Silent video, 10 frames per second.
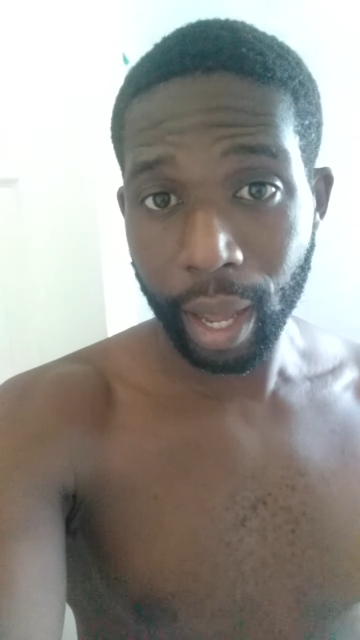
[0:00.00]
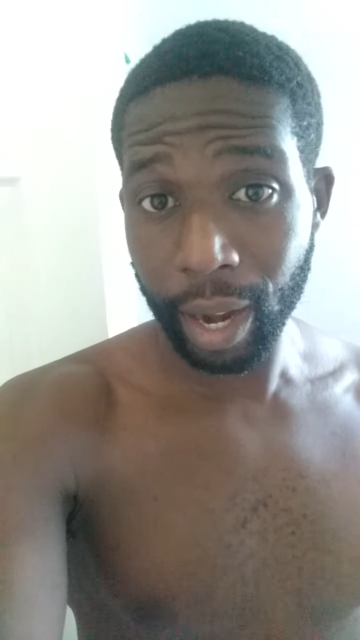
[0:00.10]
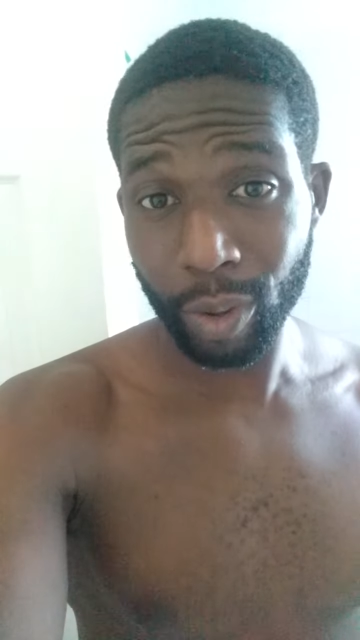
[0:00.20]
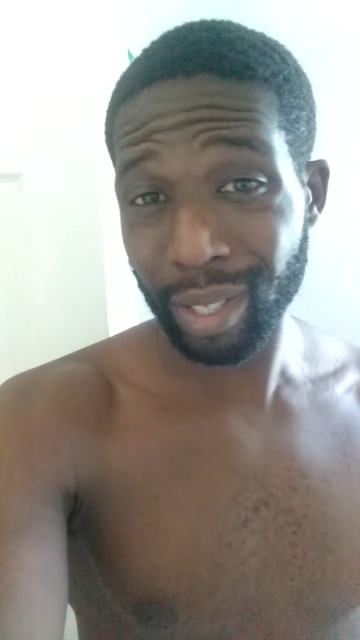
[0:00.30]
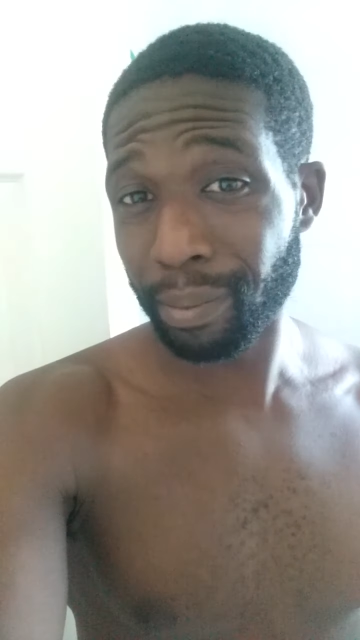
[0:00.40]

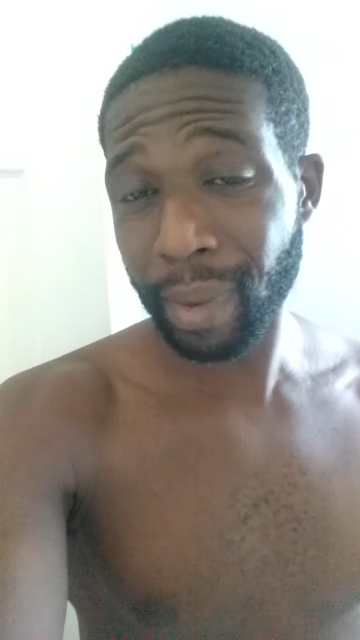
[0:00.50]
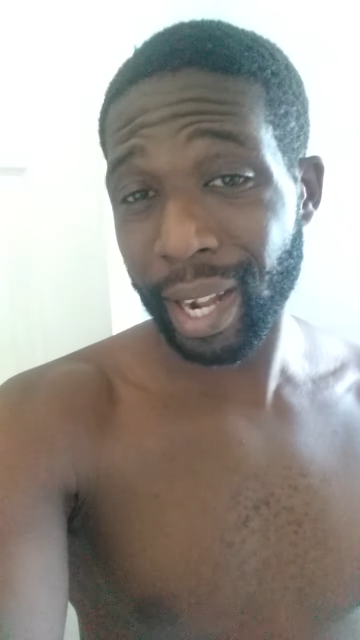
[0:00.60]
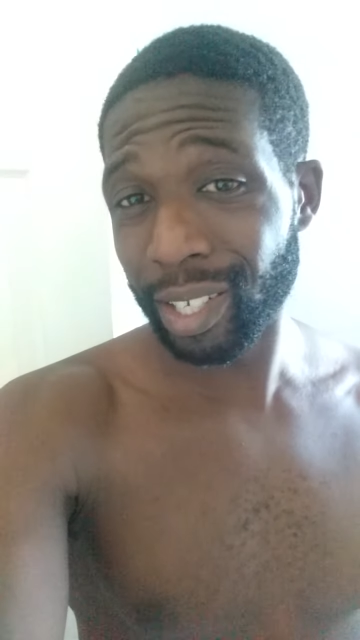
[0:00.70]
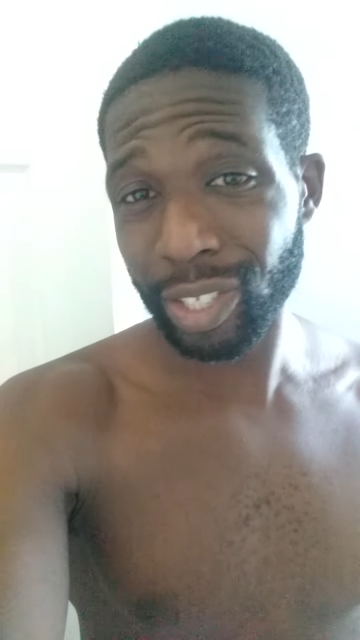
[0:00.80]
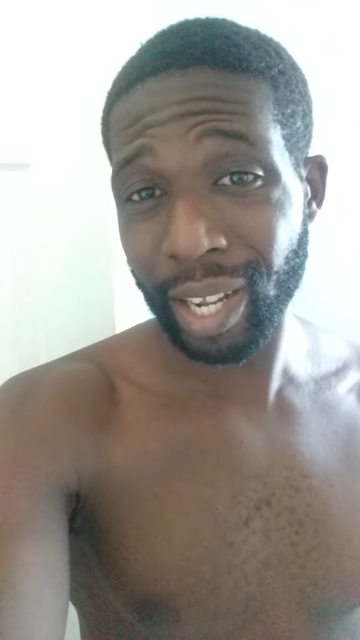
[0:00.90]
And I was in
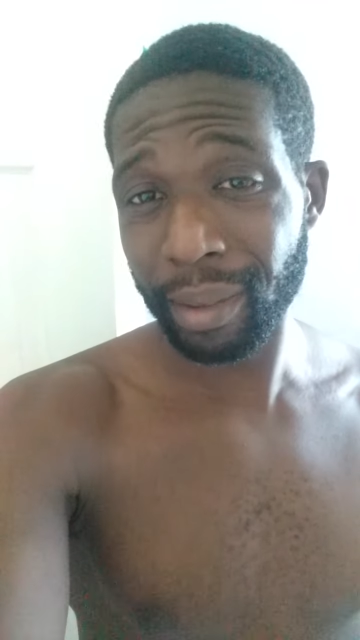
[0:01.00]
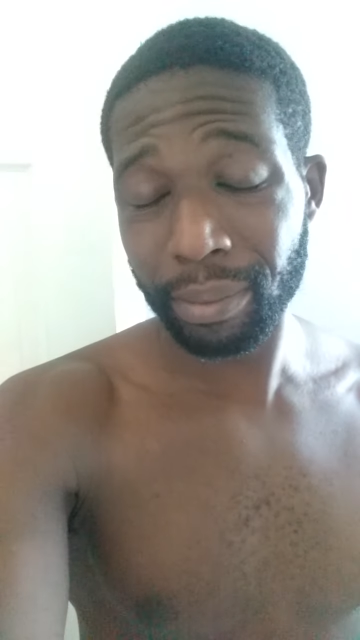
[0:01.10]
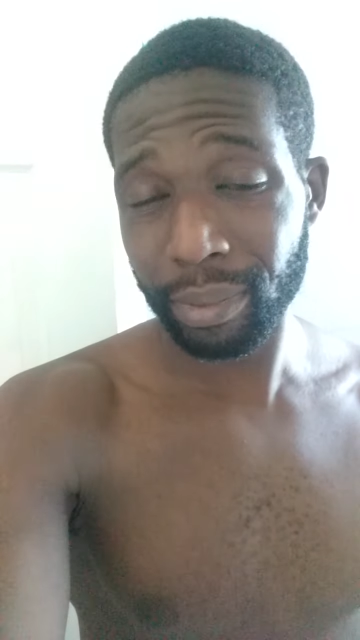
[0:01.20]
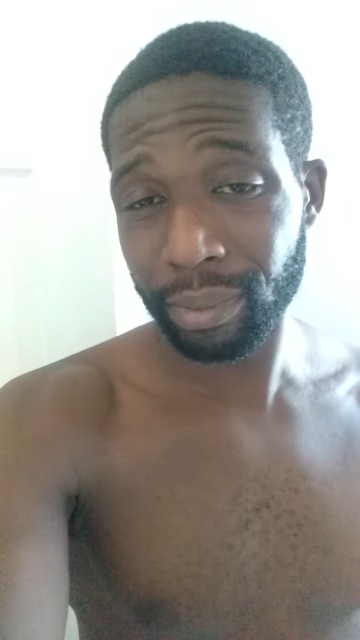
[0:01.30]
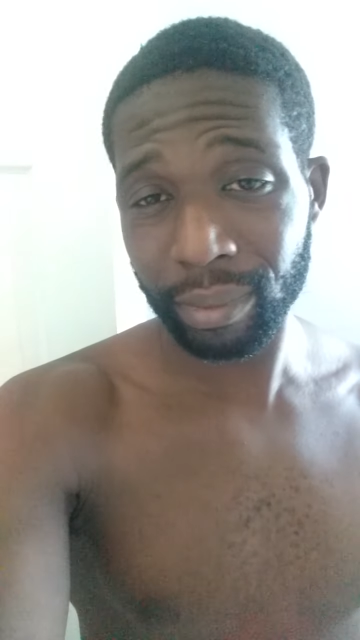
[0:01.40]
bad
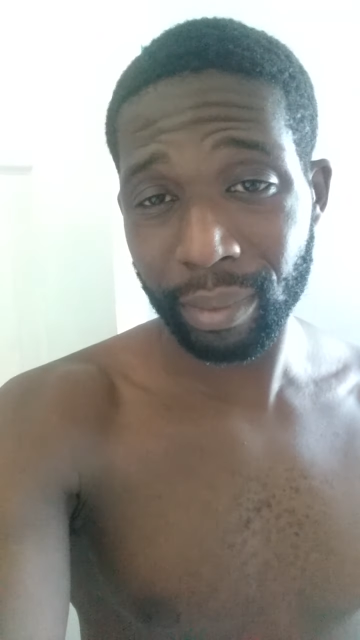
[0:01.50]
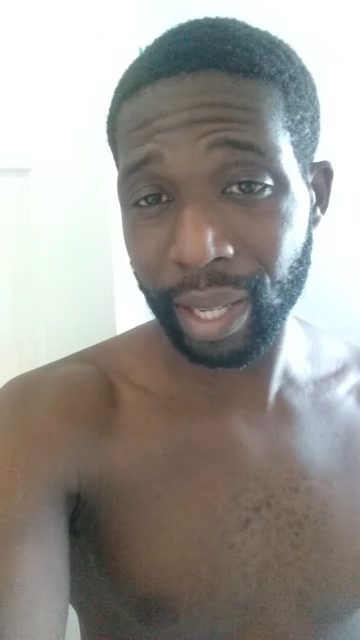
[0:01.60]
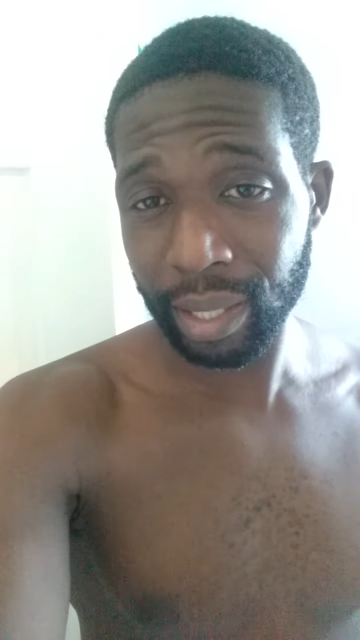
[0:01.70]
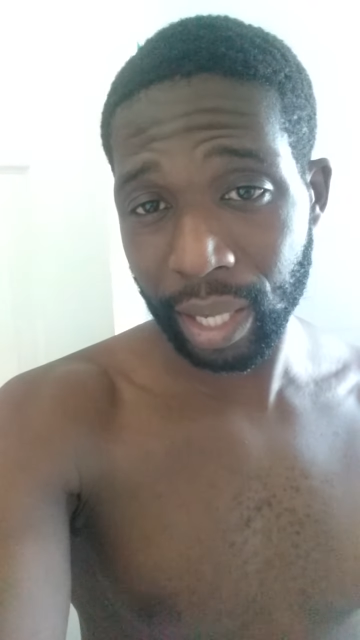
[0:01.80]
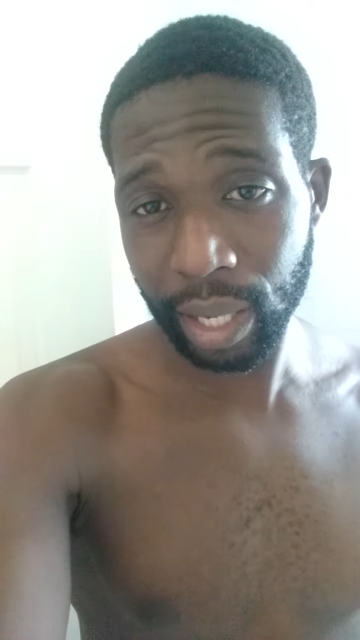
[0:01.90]
shape,
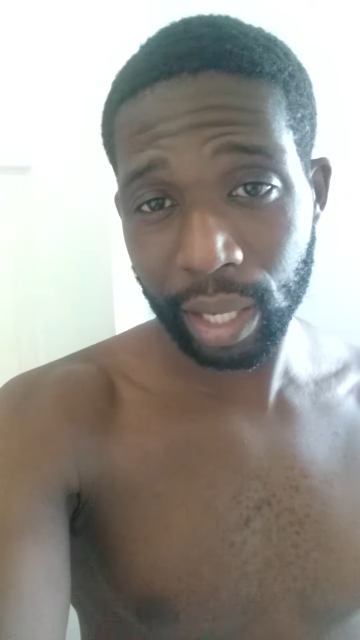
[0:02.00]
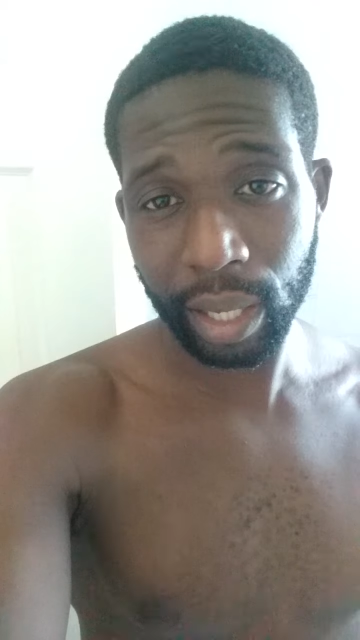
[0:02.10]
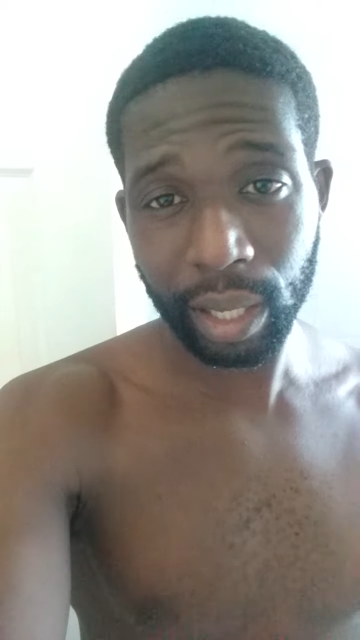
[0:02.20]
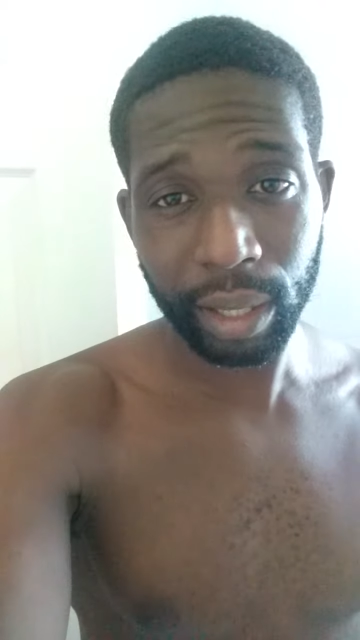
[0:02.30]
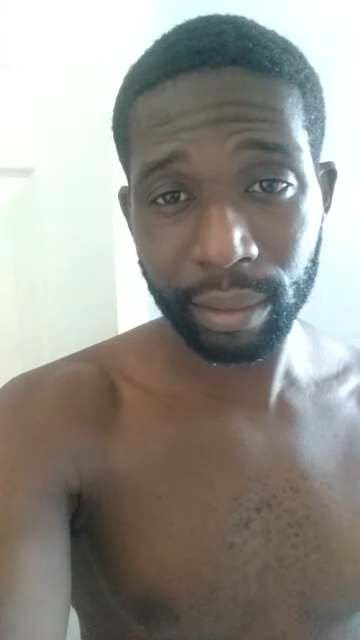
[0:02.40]

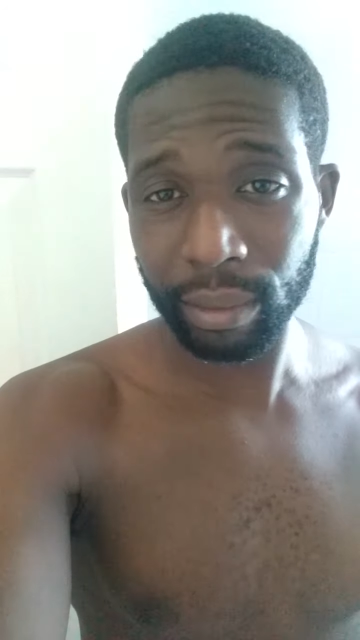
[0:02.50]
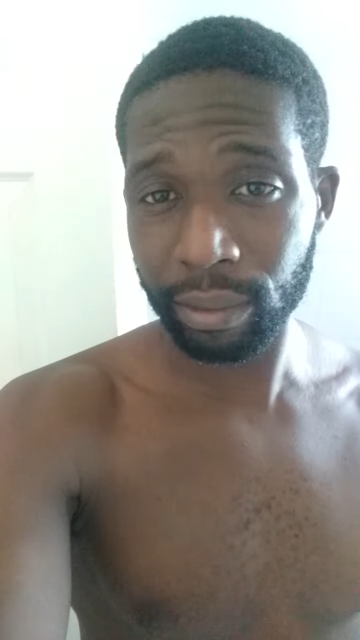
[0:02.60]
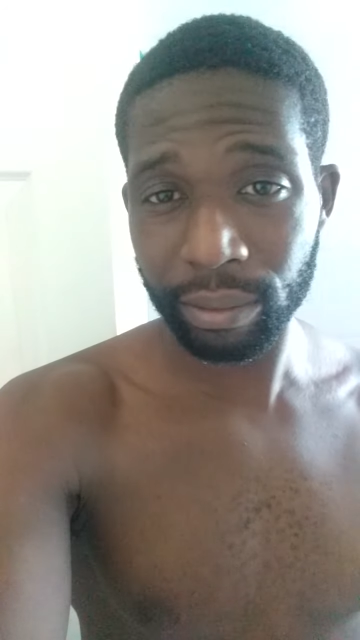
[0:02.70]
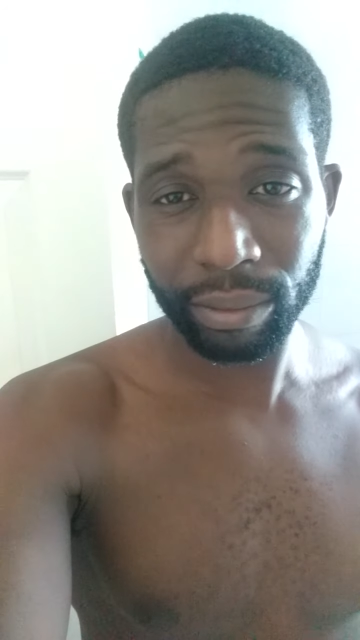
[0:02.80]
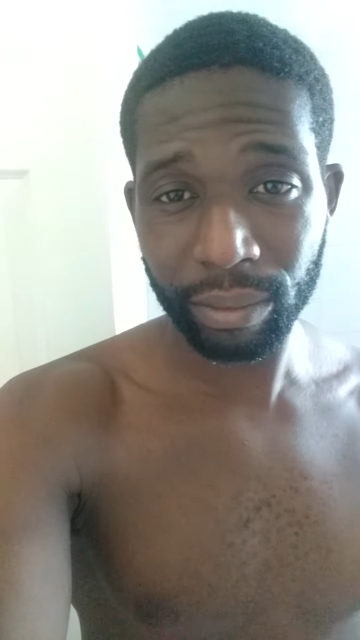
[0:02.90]
mentally,
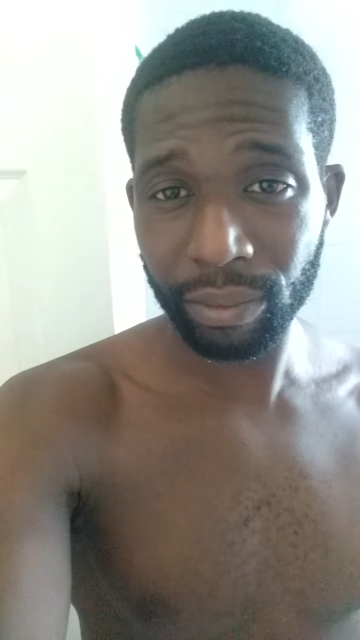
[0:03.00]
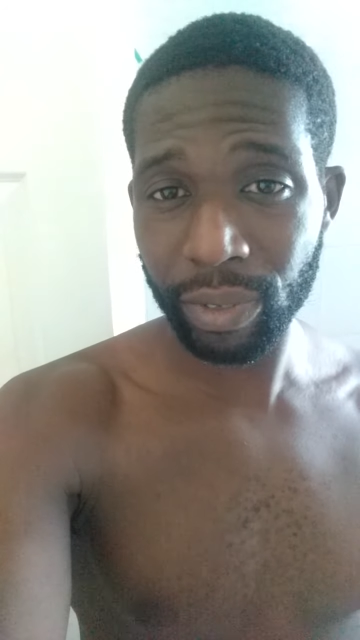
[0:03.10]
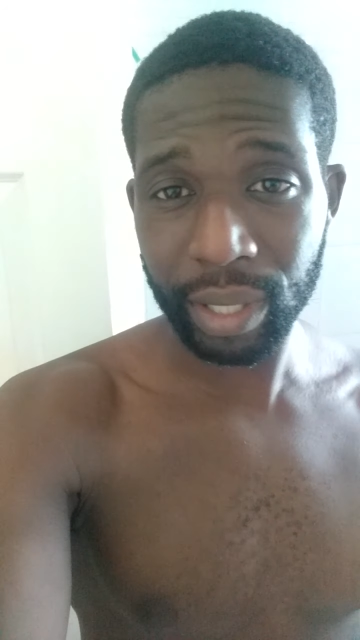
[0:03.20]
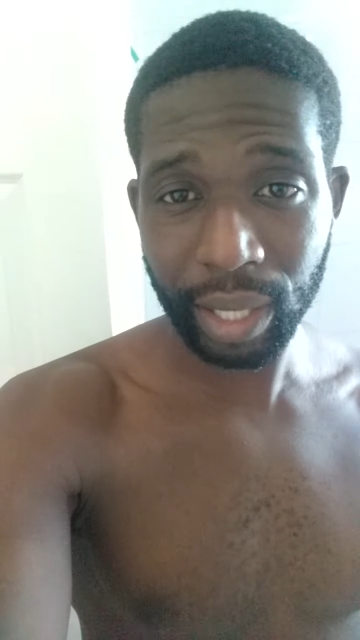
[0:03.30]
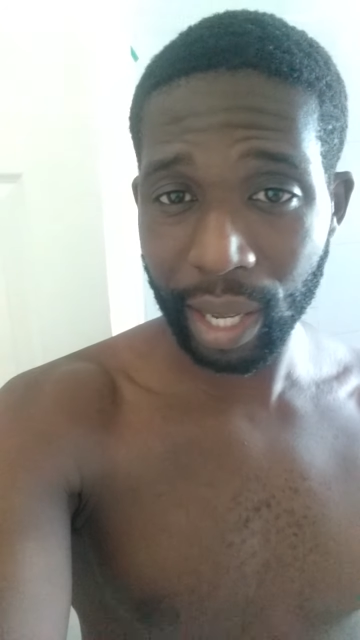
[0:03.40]

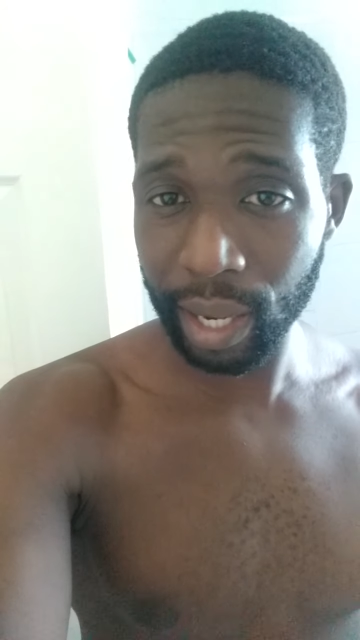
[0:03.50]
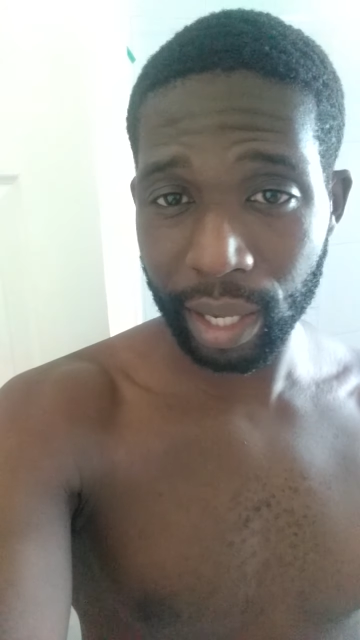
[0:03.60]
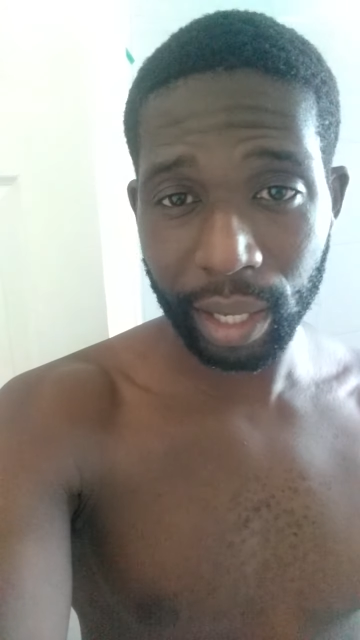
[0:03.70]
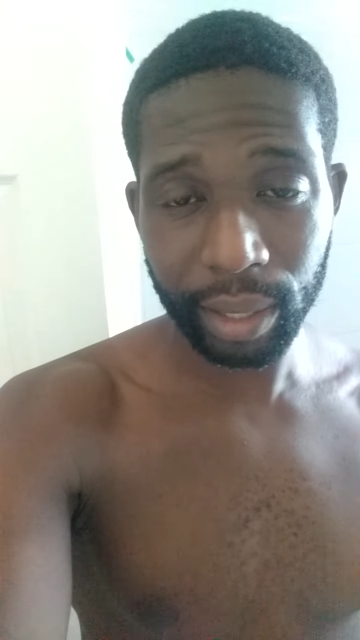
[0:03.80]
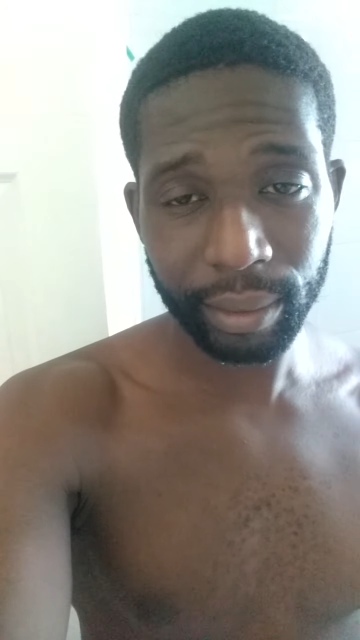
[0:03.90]

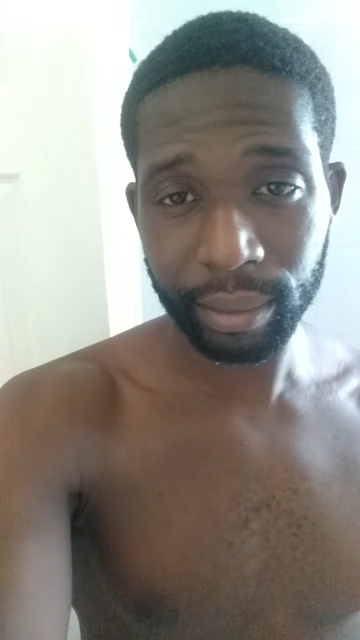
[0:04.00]
physically,